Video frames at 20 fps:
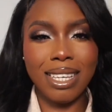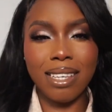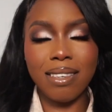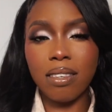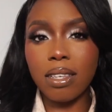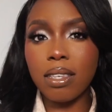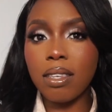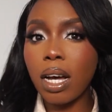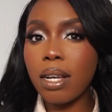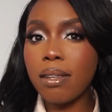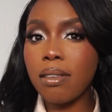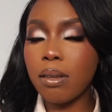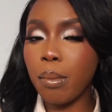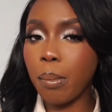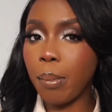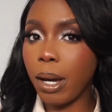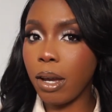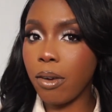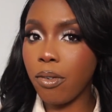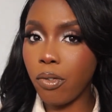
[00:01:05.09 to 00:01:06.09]
It's a 13
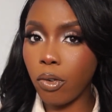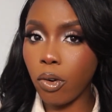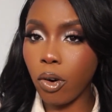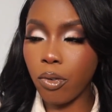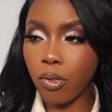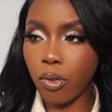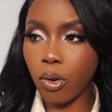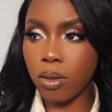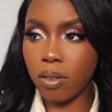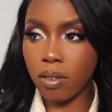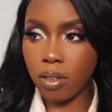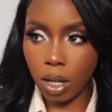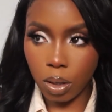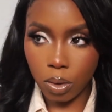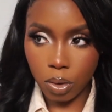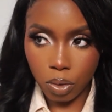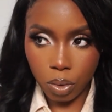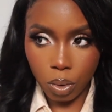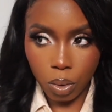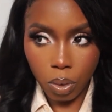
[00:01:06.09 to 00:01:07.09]
by 4 frontal,
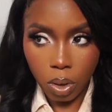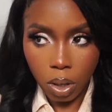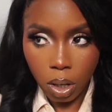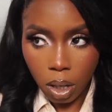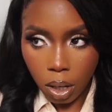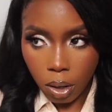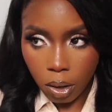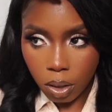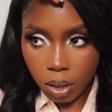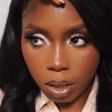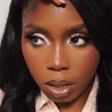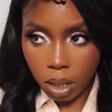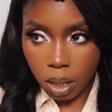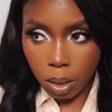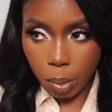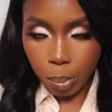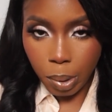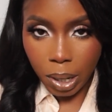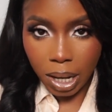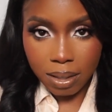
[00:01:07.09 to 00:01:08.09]
so
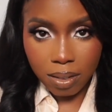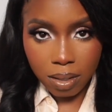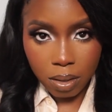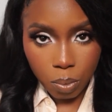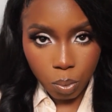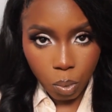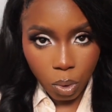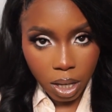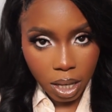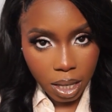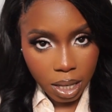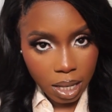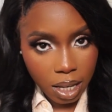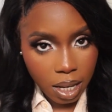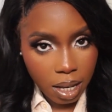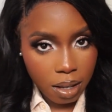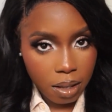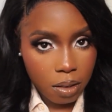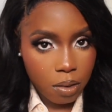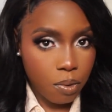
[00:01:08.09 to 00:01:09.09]
the parting way here
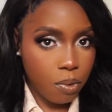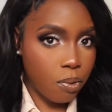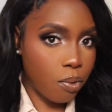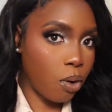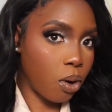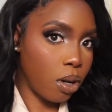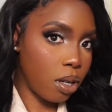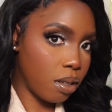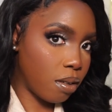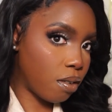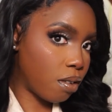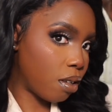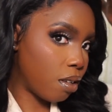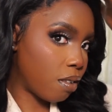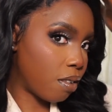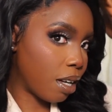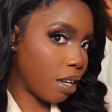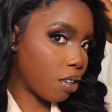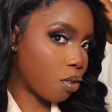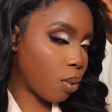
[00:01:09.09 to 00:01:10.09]
is 4
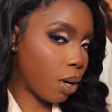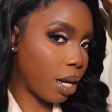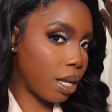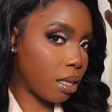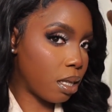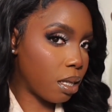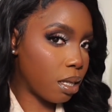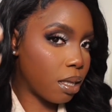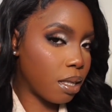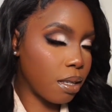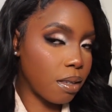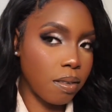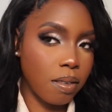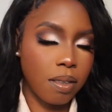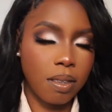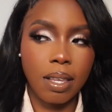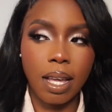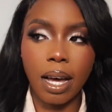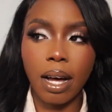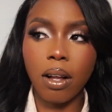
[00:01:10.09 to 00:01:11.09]
inches. That's why I did this
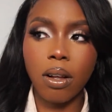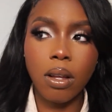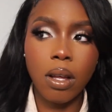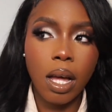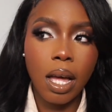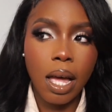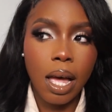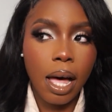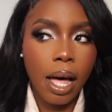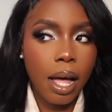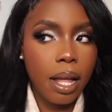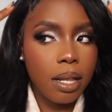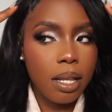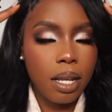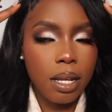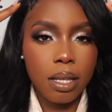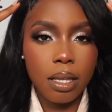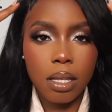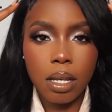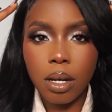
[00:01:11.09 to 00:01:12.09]
style, and
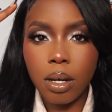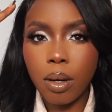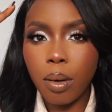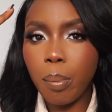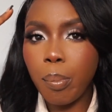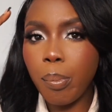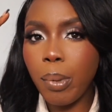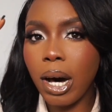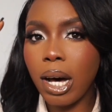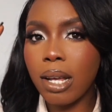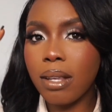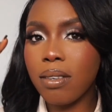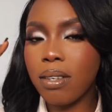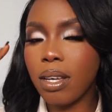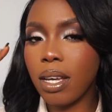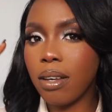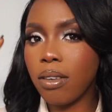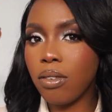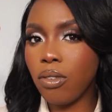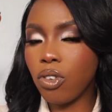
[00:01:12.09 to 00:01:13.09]
then the part
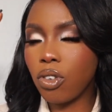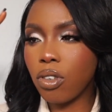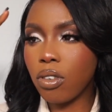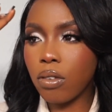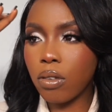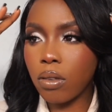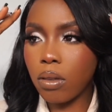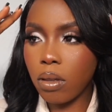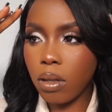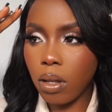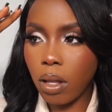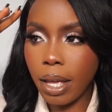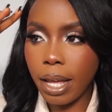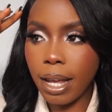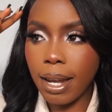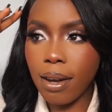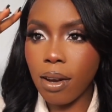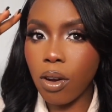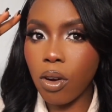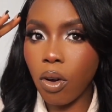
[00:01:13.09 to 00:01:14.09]
here is just
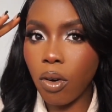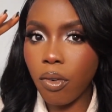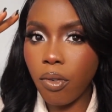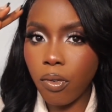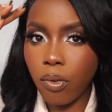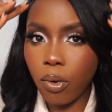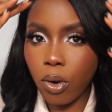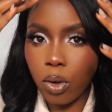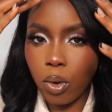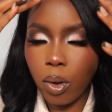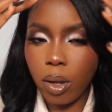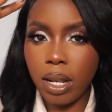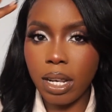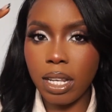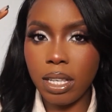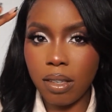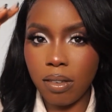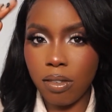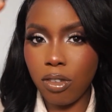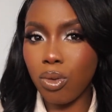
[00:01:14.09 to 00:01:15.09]
enough for your
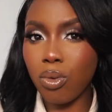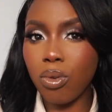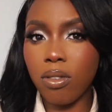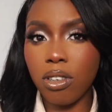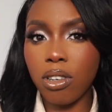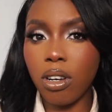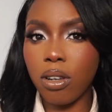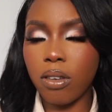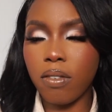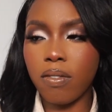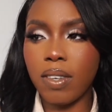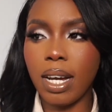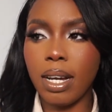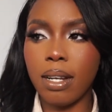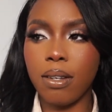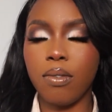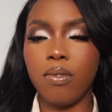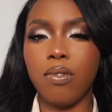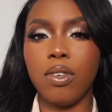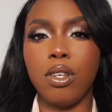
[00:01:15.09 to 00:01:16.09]
lace. You'll see all of that
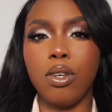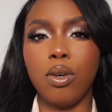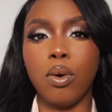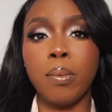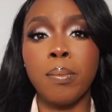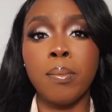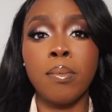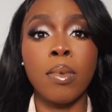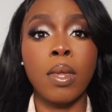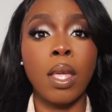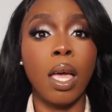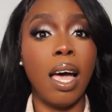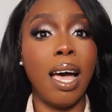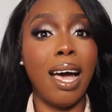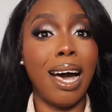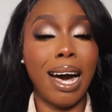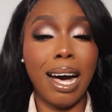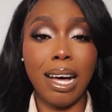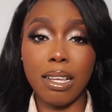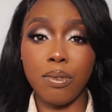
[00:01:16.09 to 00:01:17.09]
in the video.
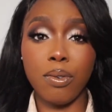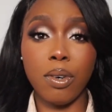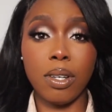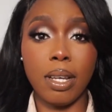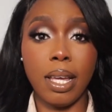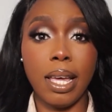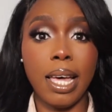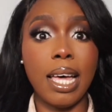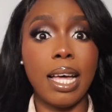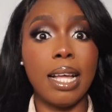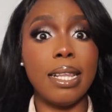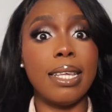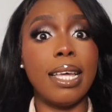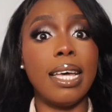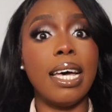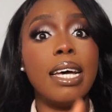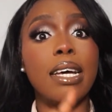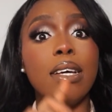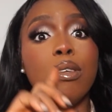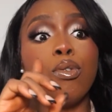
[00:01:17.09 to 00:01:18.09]
As for the hair
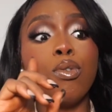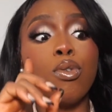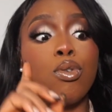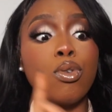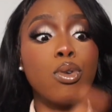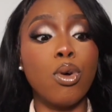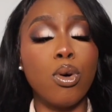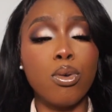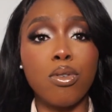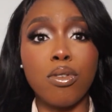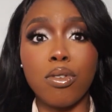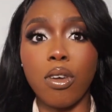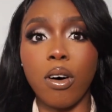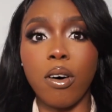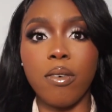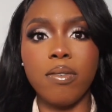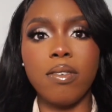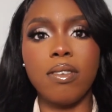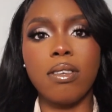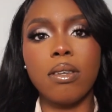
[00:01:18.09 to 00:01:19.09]
is so
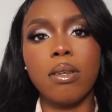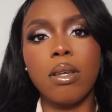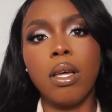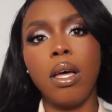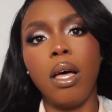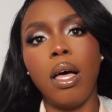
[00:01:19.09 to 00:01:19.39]
soft.